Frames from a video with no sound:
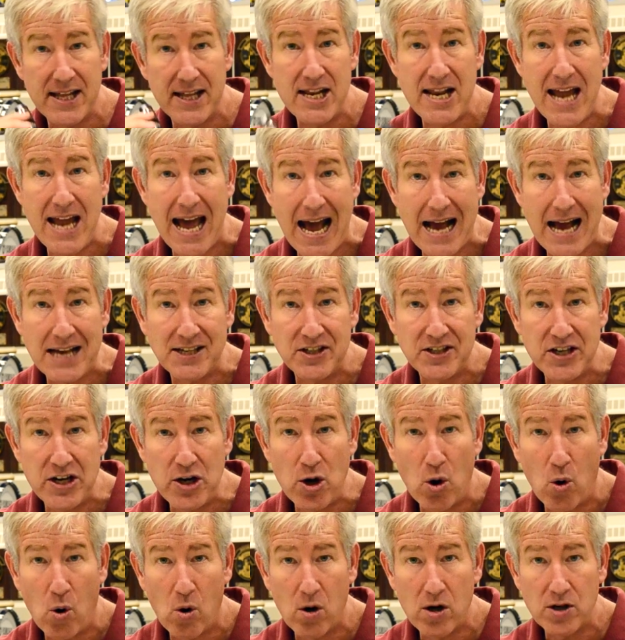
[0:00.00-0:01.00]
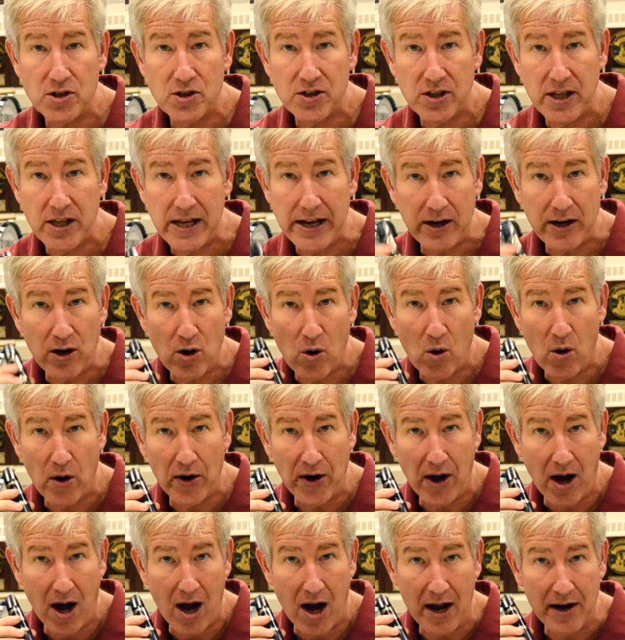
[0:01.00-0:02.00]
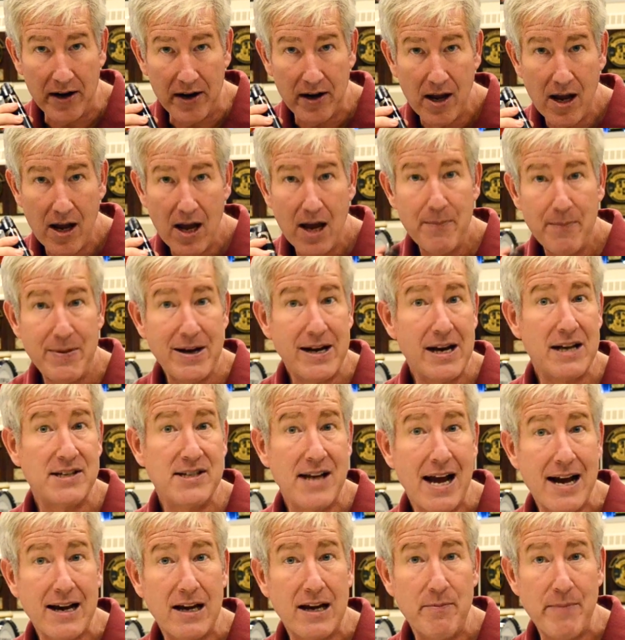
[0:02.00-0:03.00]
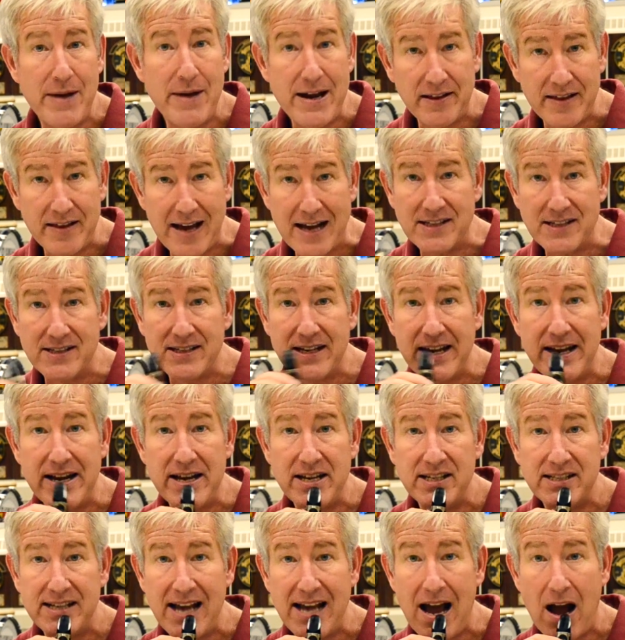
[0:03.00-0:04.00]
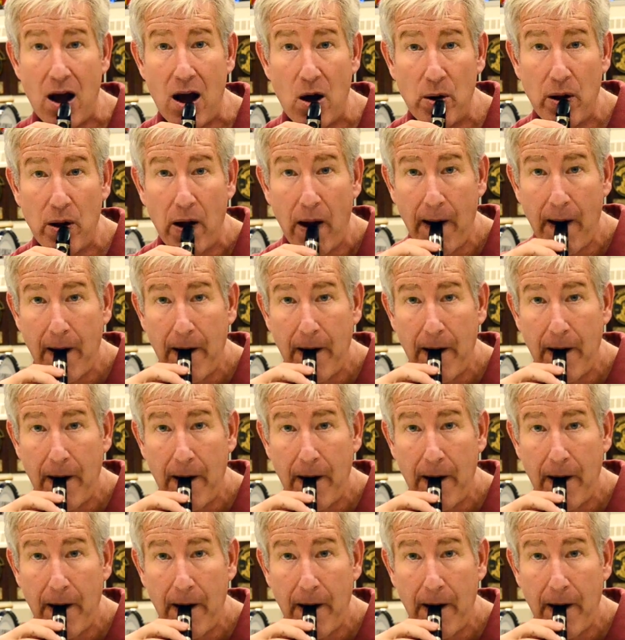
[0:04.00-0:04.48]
the nasty horse thing going on. Because I can make that skinny sound.